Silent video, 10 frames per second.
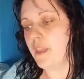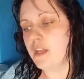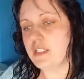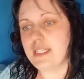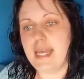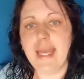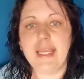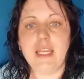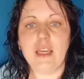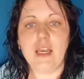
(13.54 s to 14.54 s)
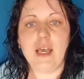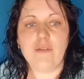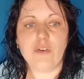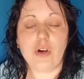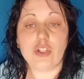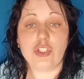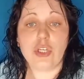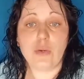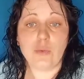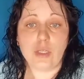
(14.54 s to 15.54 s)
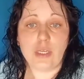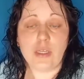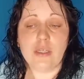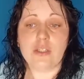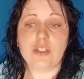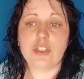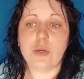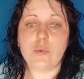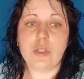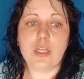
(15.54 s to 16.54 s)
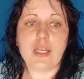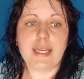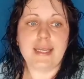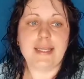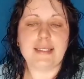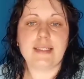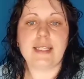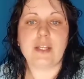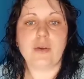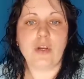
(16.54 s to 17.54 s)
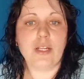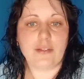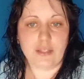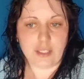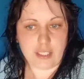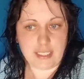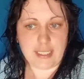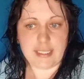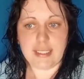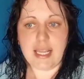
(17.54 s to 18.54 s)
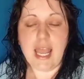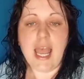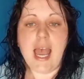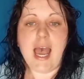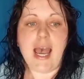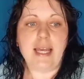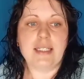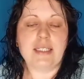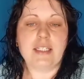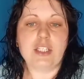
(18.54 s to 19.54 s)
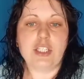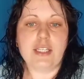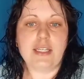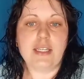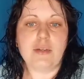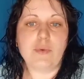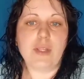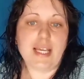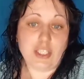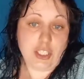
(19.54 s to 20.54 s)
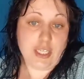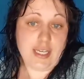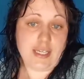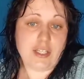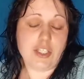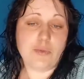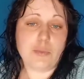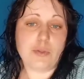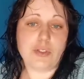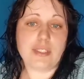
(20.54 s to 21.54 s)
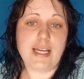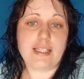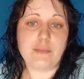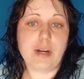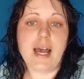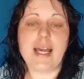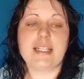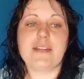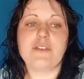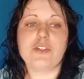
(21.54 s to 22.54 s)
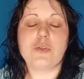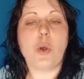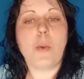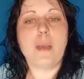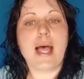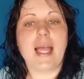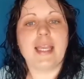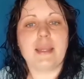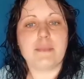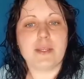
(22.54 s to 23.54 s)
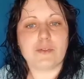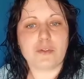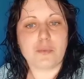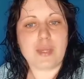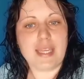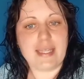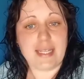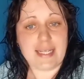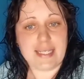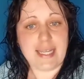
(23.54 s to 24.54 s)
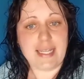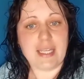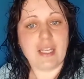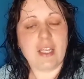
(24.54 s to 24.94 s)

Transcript: Today I've got Shona. Shona is in her early 30s and she, well, last year she was a plus size bride. If you saw my meals of the week that I did,